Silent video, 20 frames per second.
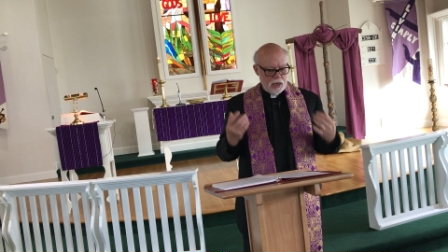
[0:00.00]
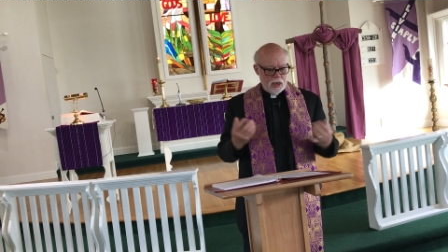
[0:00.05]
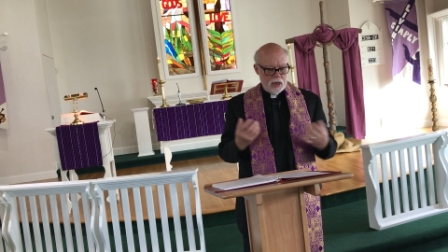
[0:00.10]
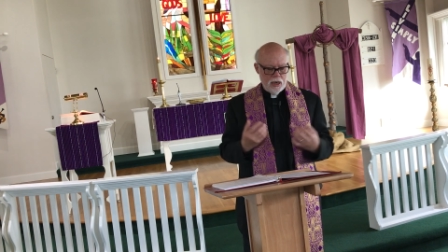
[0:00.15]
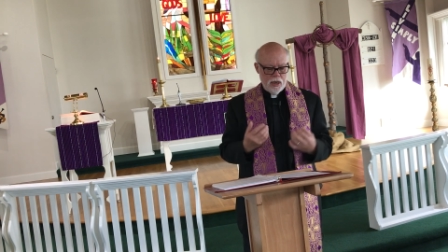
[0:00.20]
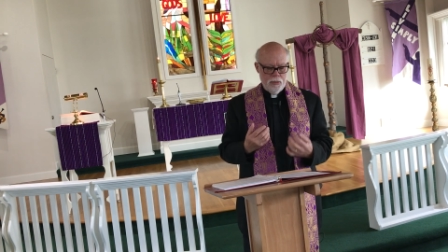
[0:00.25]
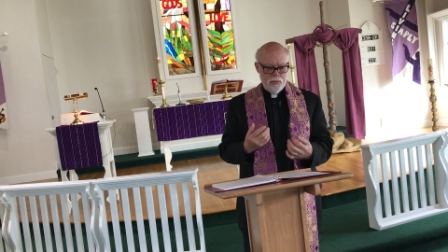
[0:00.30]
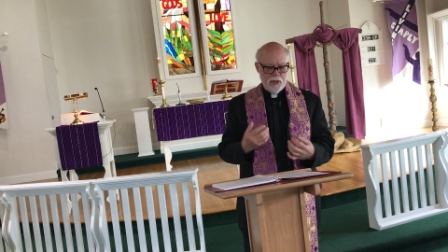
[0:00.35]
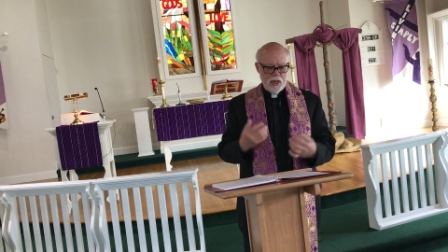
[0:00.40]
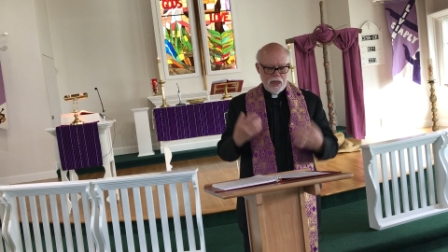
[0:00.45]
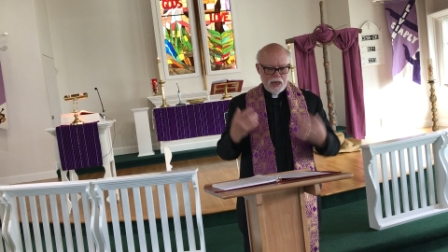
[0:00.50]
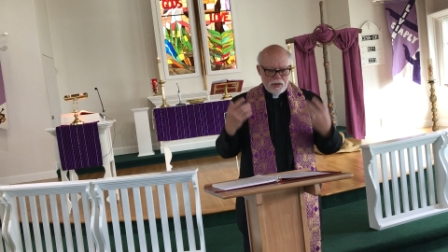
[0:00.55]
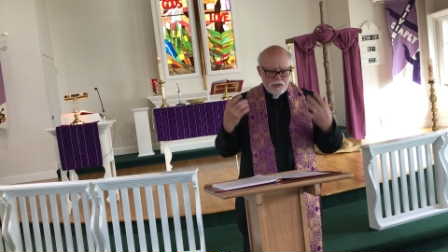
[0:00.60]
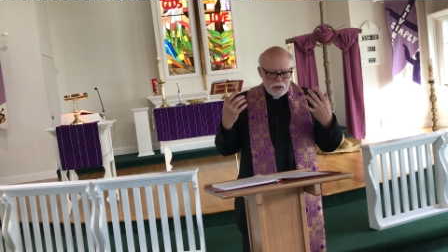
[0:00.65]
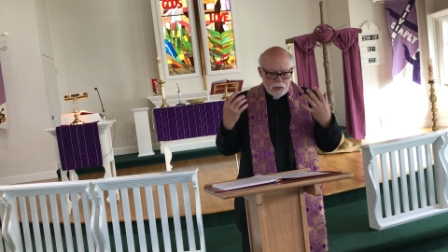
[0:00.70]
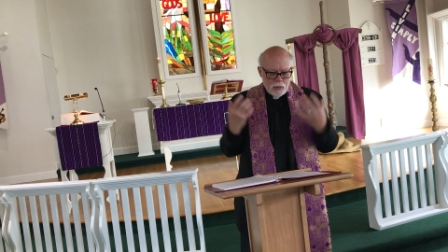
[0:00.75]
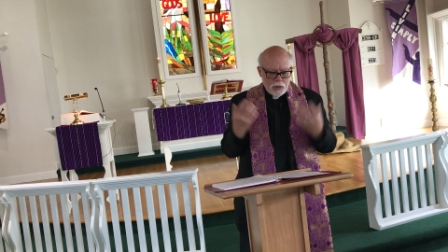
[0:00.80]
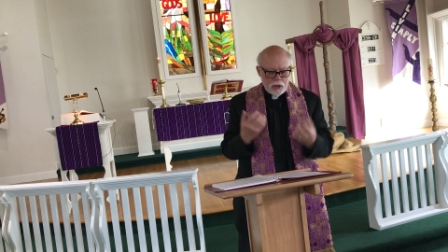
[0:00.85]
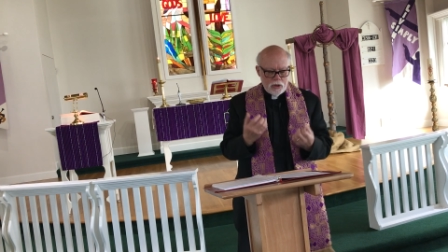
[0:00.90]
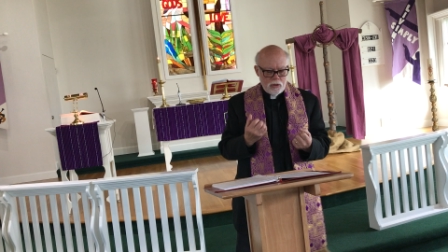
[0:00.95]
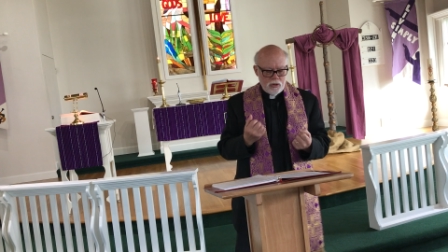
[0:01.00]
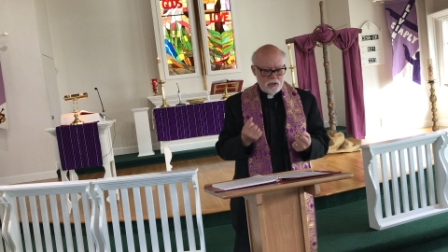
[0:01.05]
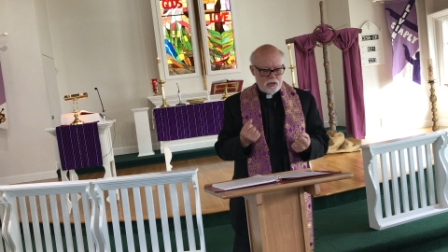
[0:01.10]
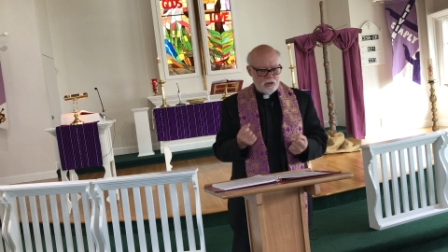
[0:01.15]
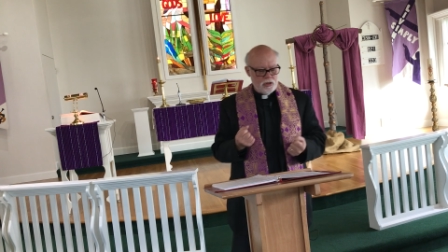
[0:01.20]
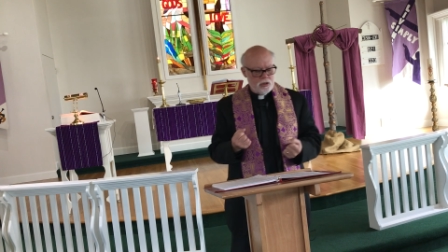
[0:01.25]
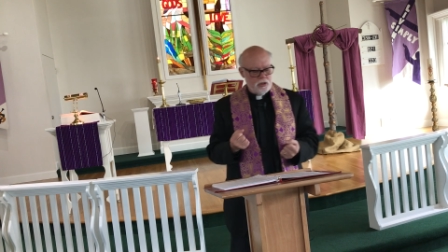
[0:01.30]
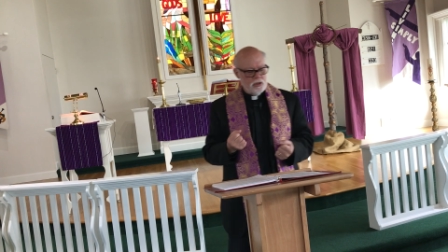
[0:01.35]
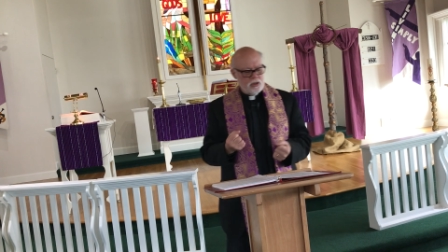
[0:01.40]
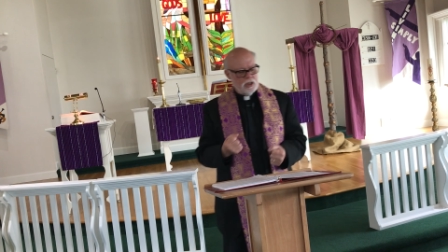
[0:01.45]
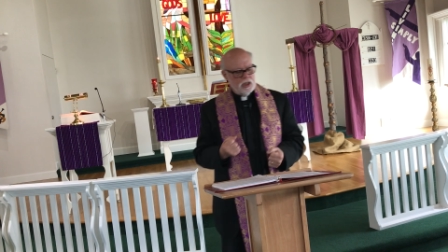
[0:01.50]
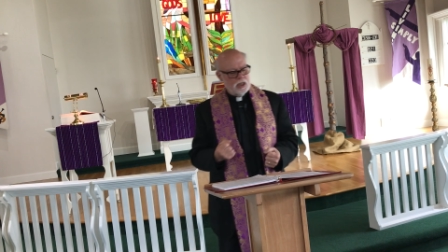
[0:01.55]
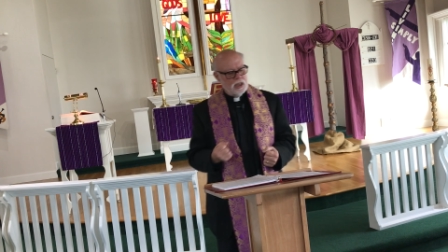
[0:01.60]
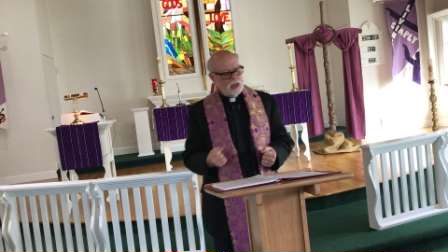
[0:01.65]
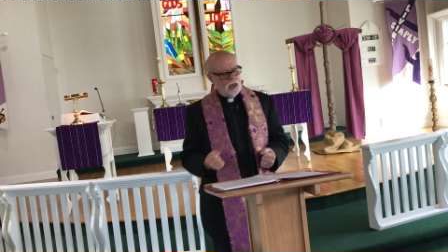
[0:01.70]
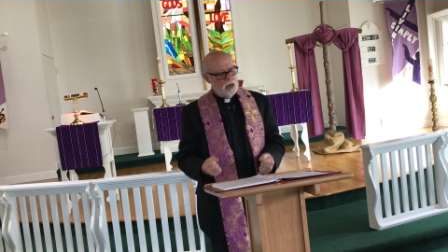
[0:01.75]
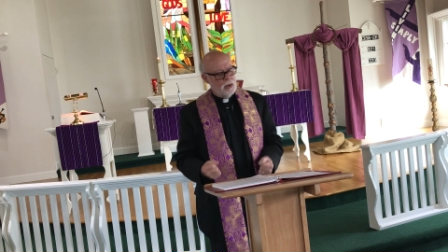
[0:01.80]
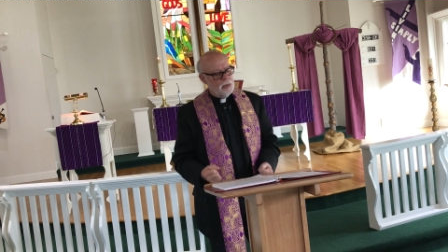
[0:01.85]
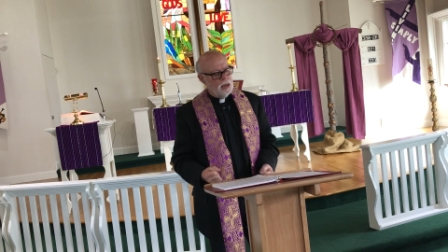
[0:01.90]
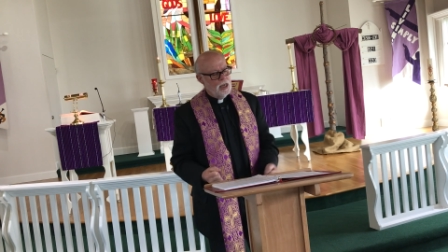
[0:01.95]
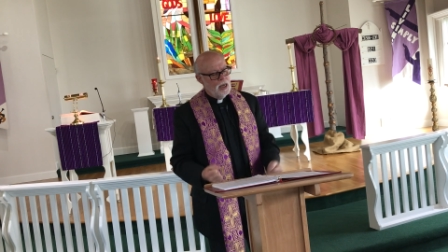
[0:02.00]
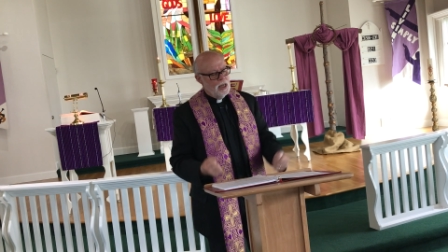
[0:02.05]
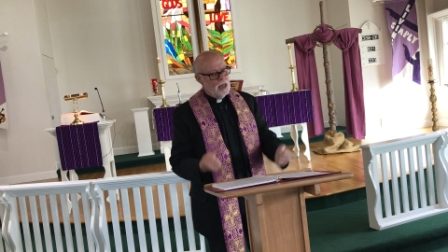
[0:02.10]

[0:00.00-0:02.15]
Come. Let everyone who's thirsty come.